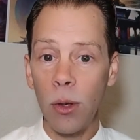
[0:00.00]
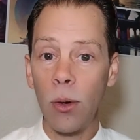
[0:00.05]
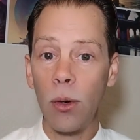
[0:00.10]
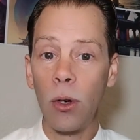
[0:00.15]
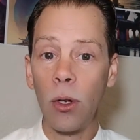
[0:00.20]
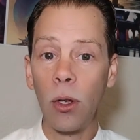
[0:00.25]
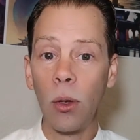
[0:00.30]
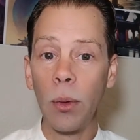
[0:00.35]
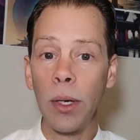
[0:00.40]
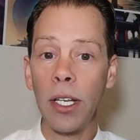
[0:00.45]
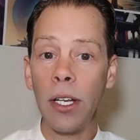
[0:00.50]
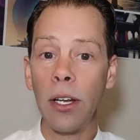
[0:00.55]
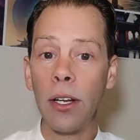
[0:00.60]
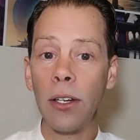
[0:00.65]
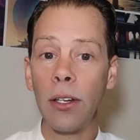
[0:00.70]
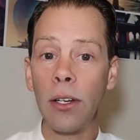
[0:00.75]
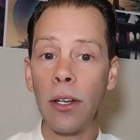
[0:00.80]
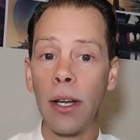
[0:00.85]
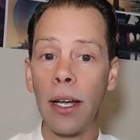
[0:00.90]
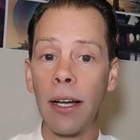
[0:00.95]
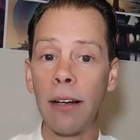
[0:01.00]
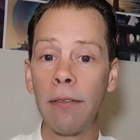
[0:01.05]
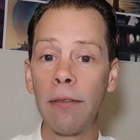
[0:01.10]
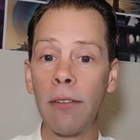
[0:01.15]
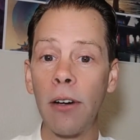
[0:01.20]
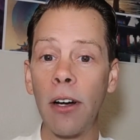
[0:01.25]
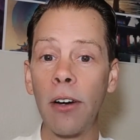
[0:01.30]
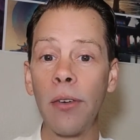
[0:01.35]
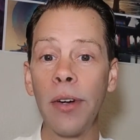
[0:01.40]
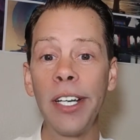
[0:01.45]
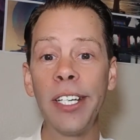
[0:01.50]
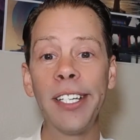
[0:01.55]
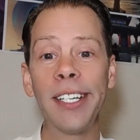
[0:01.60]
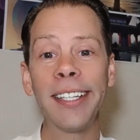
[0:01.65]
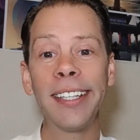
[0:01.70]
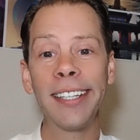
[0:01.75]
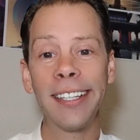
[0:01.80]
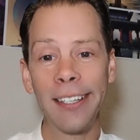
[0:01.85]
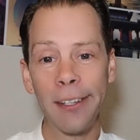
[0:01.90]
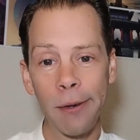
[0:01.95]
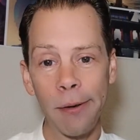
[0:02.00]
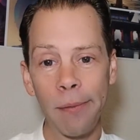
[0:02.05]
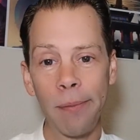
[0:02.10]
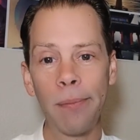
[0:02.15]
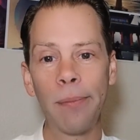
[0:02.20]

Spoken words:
fall. We don't know how far reaching the